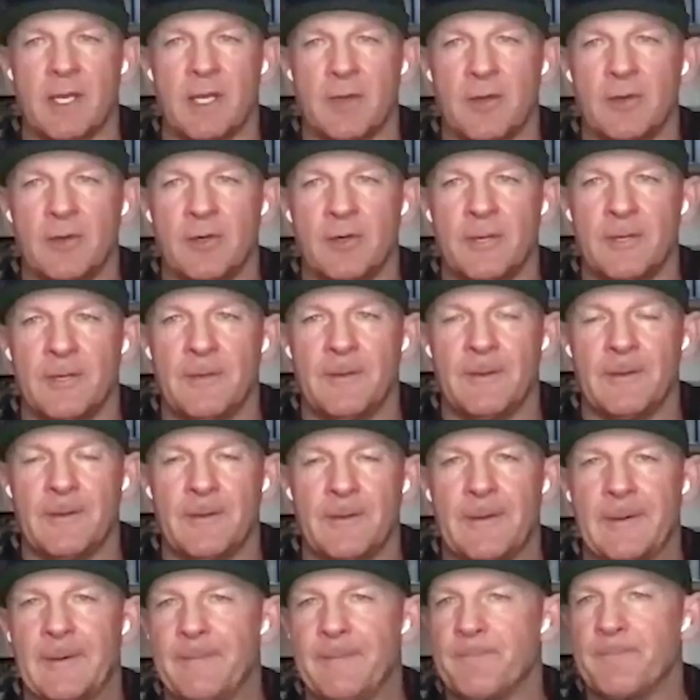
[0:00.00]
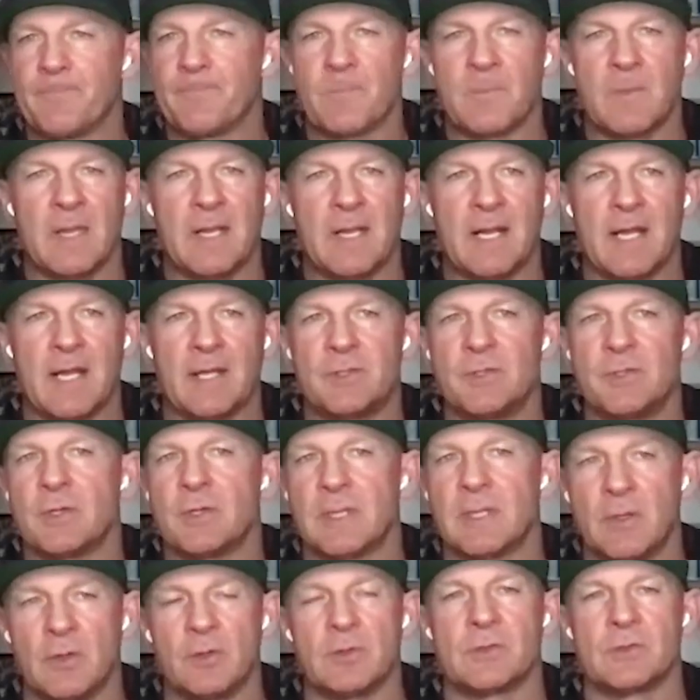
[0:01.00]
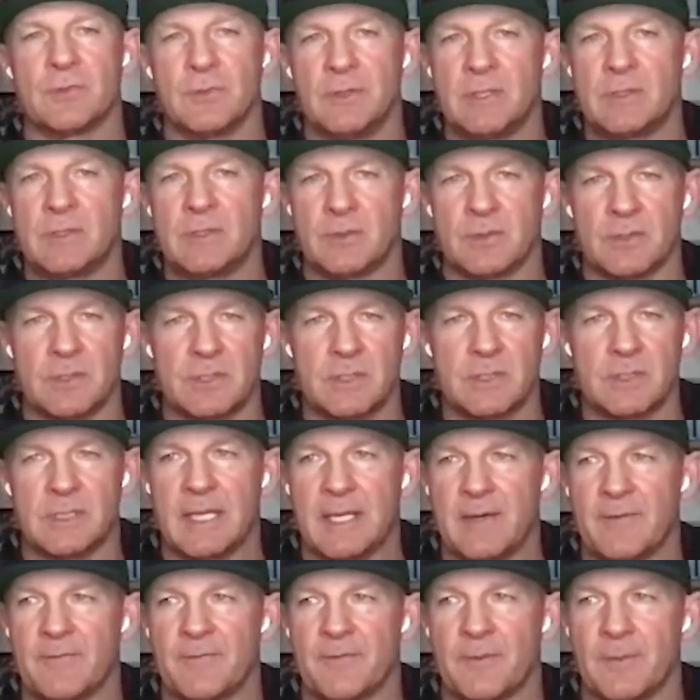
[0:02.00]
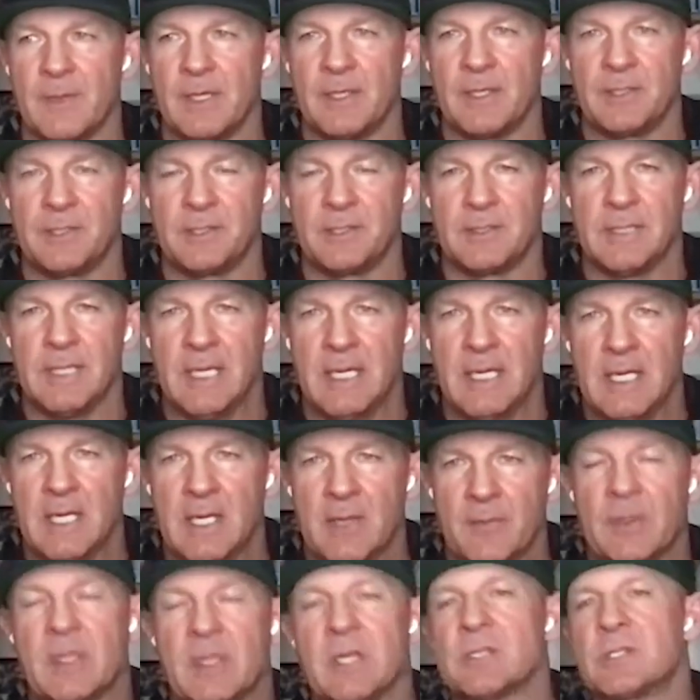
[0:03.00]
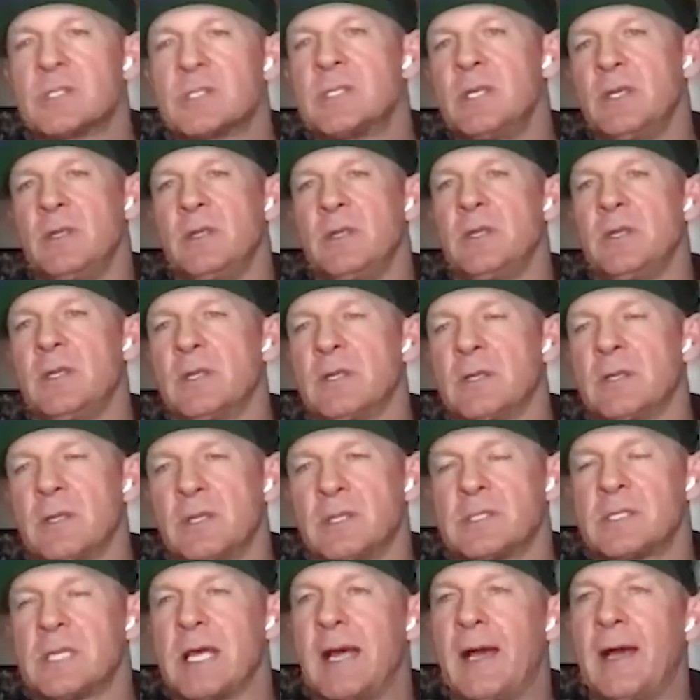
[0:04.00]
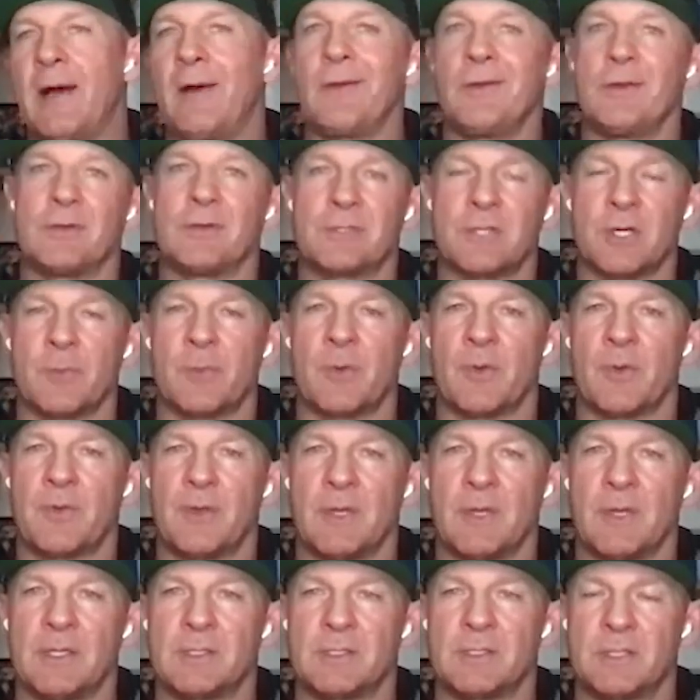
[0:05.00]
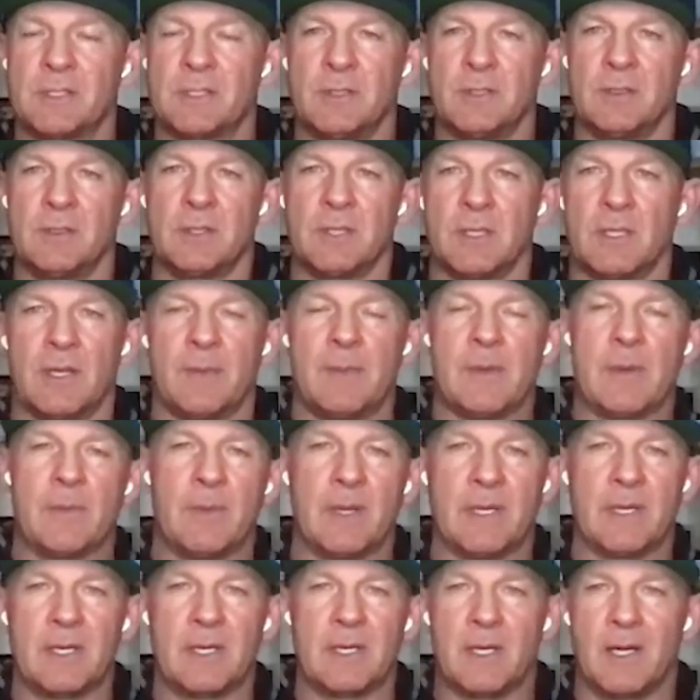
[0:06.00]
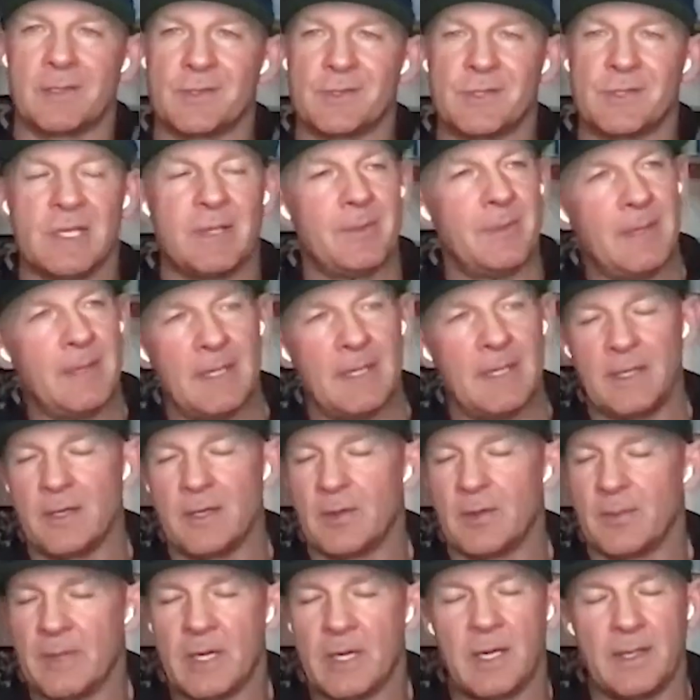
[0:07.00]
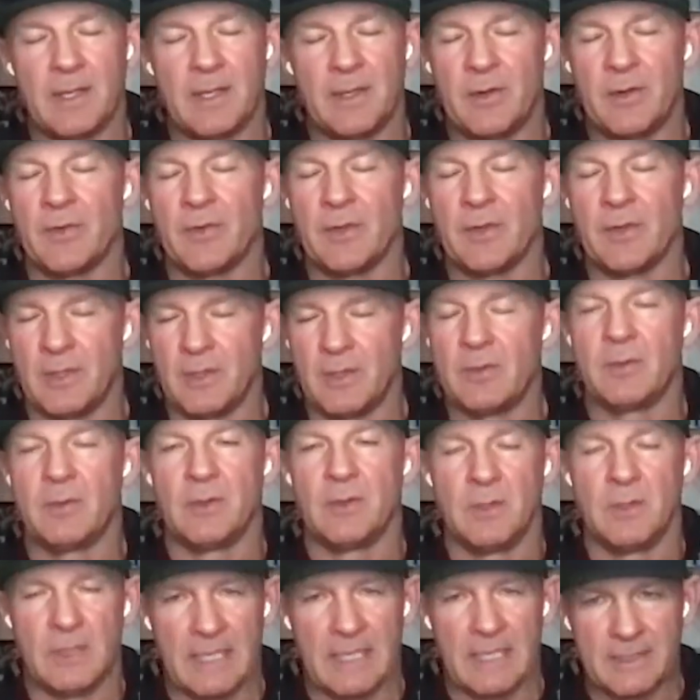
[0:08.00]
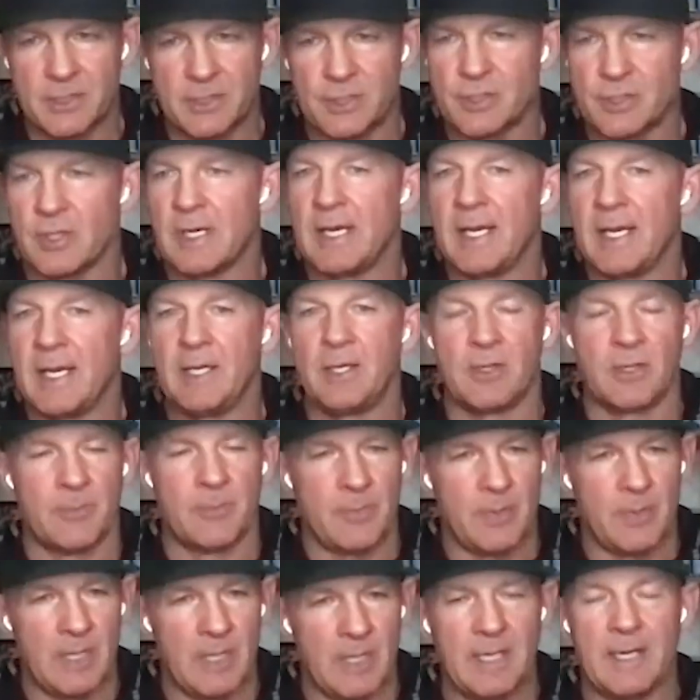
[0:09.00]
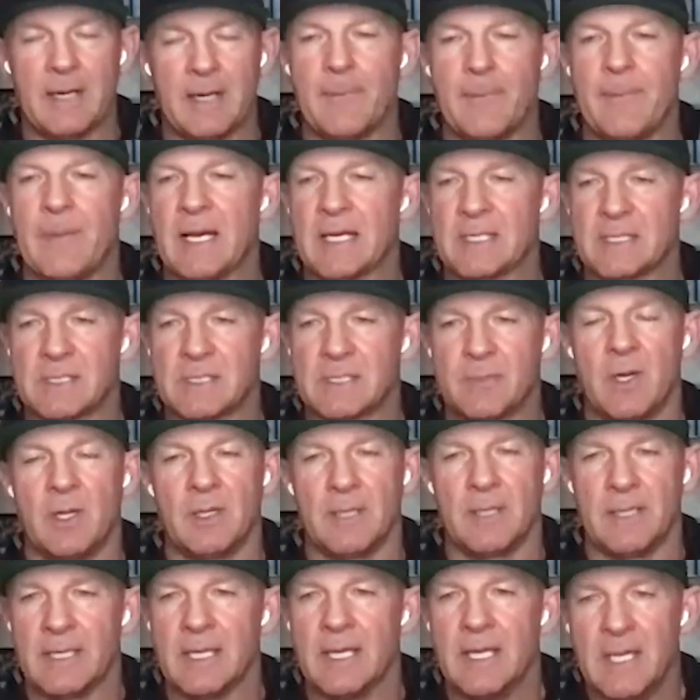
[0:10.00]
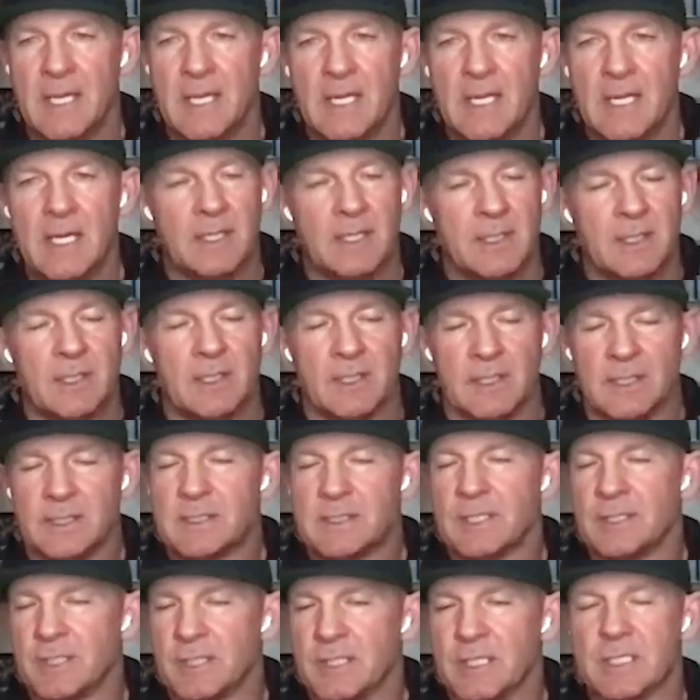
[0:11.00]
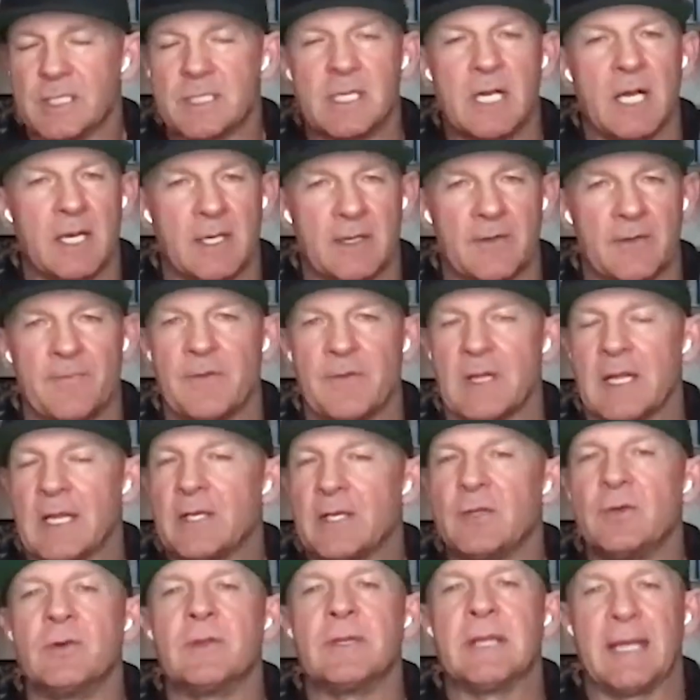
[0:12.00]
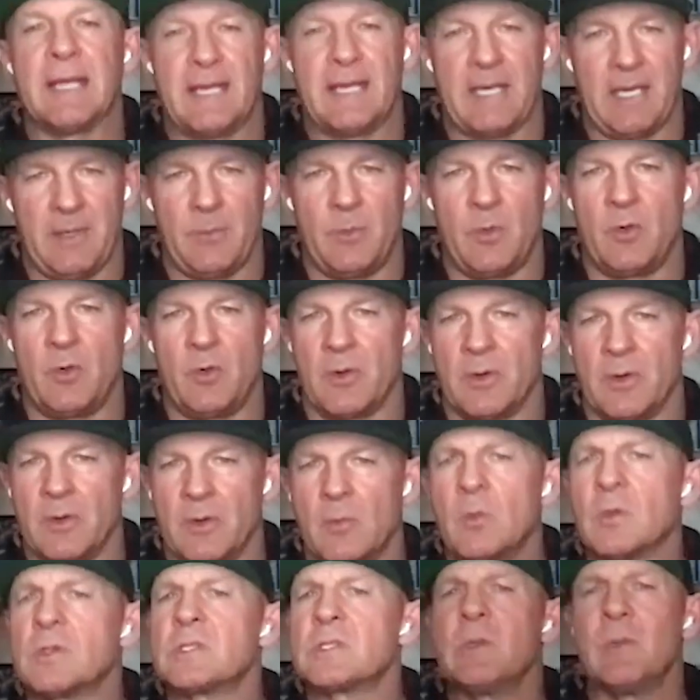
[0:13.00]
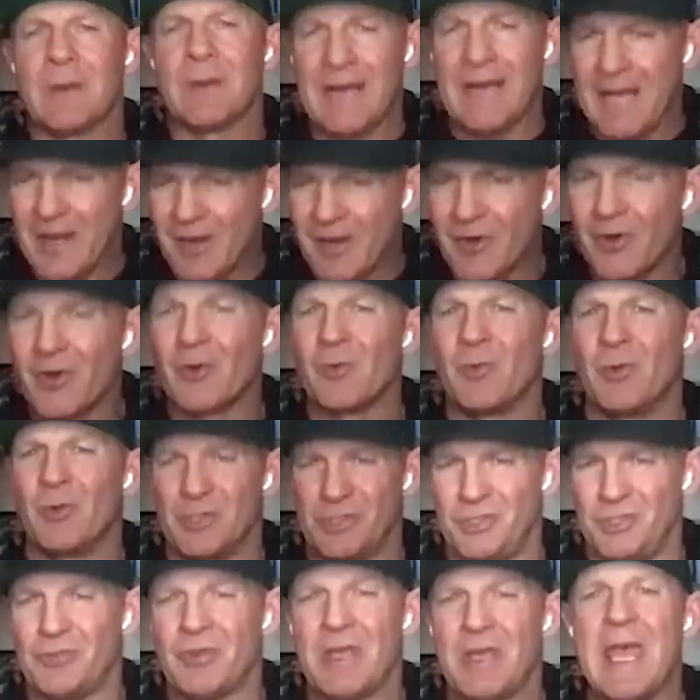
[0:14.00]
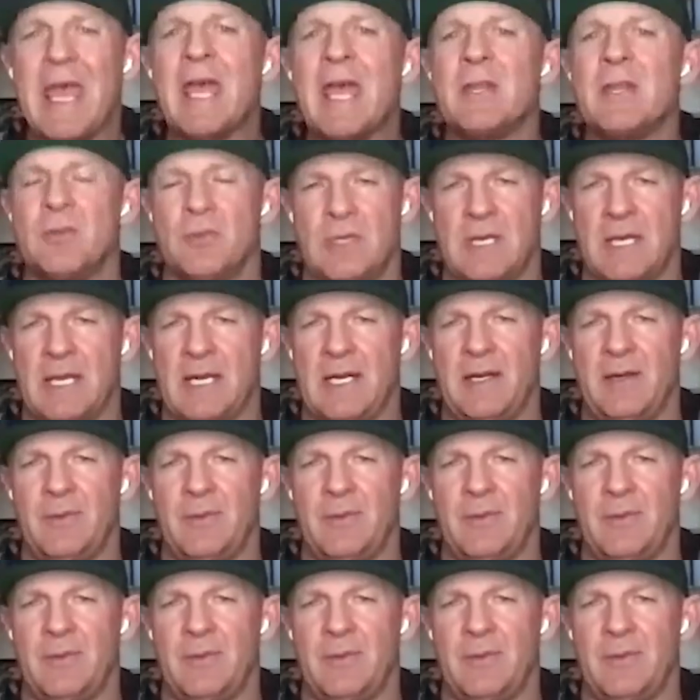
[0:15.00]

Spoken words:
I could. And I took those resources and that information, because see, it's how you interpret things too. I remember my doctor saying, "Man, Merril, I know that you like to train. You're playing in a basketball league." He said, "You're just not going to feel like doing that anymore." Well, see, what I heard was, you can't do that